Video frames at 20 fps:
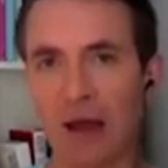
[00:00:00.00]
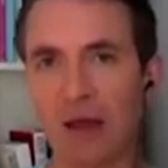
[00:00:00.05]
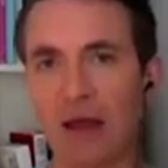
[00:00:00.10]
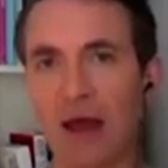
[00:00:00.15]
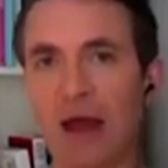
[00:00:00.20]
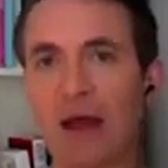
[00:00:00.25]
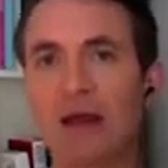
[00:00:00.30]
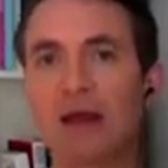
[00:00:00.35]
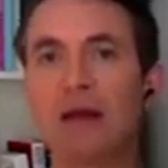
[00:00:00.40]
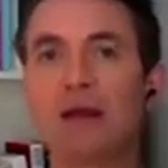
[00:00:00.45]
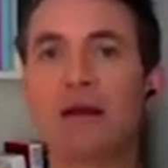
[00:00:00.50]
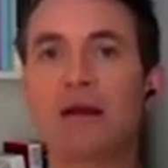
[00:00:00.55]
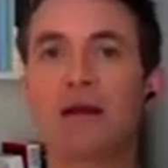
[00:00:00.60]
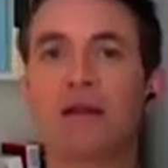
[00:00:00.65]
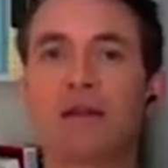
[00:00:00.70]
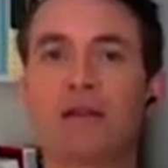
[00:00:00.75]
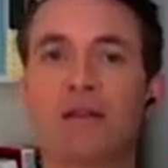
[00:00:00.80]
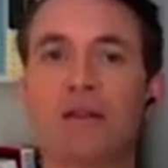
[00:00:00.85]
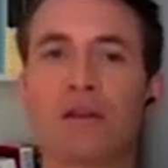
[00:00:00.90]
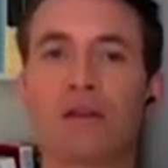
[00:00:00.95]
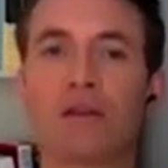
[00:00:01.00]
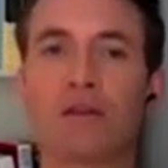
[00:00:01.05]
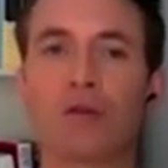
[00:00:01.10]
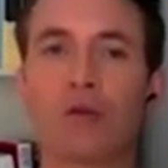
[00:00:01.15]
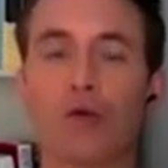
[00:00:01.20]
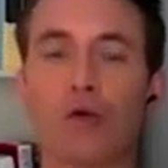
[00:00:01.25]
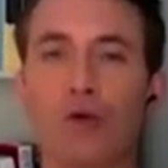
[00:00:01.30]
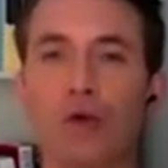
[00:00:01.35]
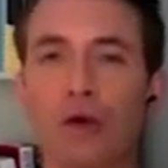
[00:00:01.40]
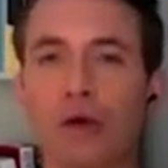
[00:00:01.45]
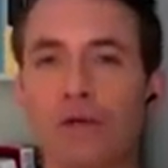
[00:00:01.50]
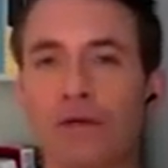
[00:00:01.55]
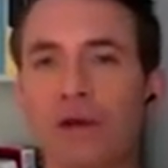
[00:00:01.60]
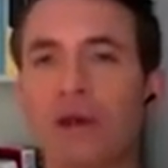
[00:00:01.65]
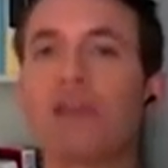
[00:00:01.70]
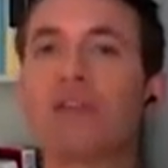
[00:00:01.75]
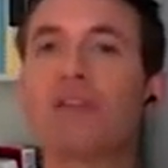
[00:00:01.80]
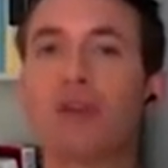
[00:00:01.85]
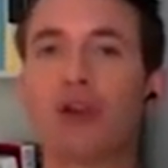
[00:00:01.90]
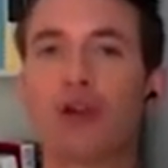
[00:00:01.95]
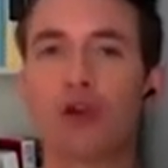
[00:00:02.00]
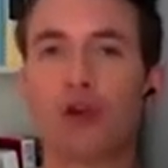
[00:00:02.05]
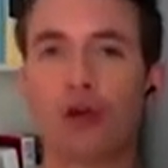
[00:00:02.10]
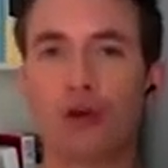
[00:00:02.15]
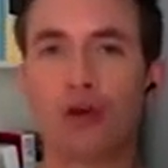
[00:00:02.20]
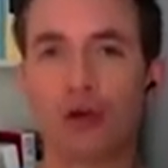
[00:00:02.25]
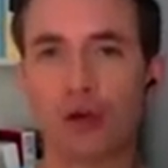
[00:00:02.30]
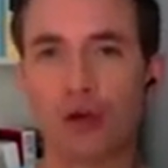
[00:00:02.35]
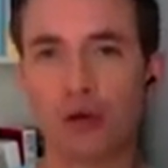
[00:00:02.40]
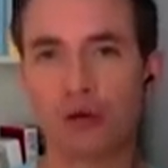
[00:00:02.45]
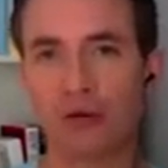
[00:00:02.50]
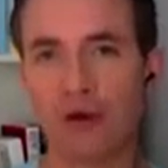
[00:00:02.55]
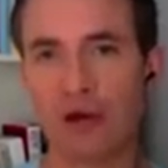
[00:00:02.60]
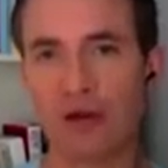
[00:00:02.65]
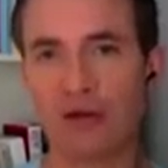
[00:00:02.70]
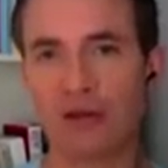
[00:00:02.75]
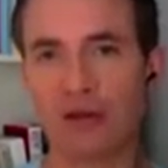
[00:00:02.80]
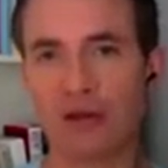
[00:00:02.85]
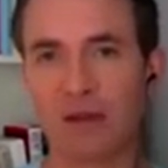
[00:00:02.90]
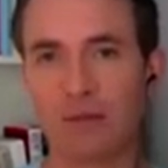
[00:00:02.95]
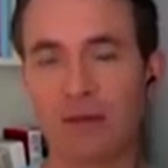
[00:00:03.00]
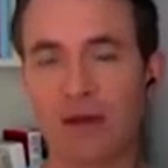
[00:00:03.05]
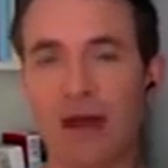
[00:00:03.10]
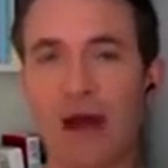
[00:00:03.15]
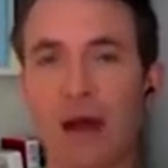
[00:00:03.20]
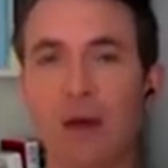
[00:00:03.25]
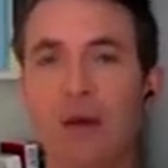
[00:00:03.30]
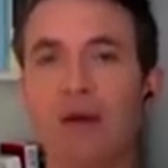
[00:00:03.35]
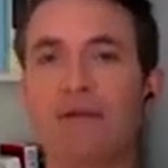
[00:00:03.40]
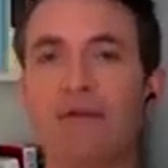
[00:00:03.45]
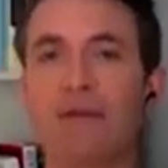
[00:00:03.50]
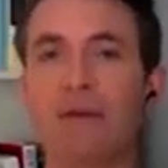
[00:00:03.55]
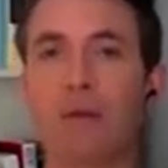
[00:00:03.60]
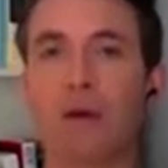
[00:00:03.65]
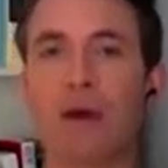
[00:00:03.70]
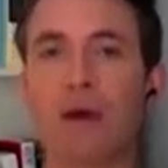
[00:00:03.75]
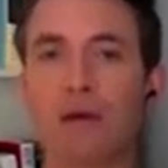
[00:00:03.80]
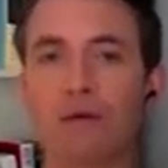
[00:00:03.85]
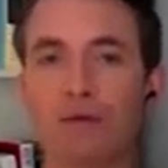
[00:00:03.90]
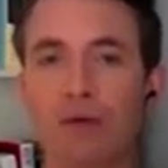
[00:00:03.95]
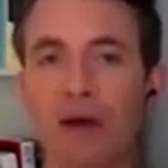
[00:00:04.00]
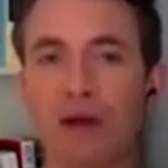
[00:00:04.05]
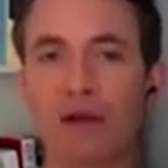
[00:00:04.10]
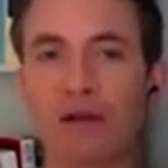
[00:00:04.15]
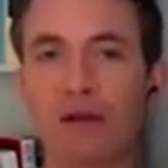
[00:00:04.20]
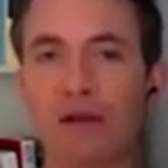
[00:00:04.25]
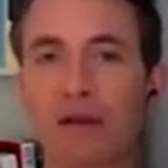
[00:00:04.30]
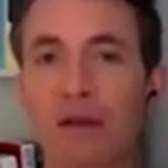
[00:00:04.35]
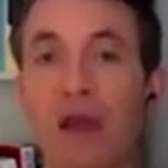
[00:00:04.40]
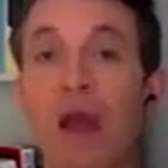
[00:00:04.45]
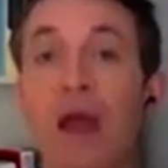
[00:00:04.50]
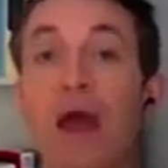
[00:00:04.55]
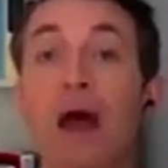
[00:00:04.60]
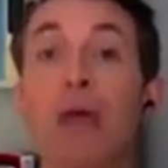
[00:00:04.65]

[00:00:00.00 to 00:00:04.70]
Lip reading: the endless just talk of institutional racism and how everyone is racist.